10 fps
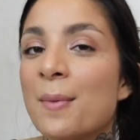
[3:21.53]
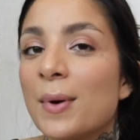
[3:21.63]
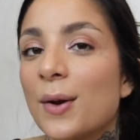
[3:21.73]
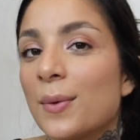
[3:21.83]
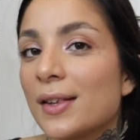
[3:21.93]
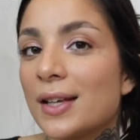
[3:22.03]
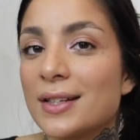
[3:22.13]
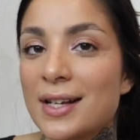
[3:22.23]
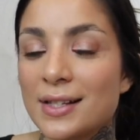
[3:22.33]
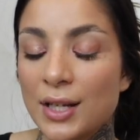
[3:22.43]
but it really
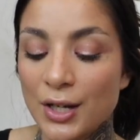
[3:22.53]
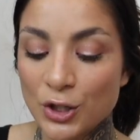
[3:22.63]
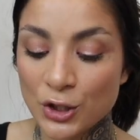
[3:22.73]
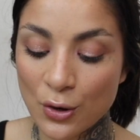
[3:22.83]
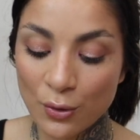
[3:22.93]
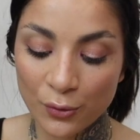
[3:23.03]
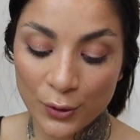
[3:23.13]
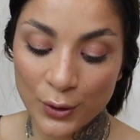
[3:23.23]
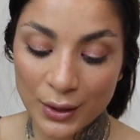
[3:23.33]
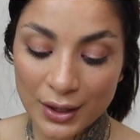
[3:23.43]
doesn't show
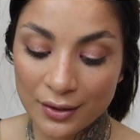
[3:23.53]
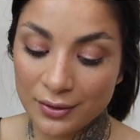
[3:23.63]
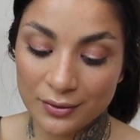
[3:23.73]
for it.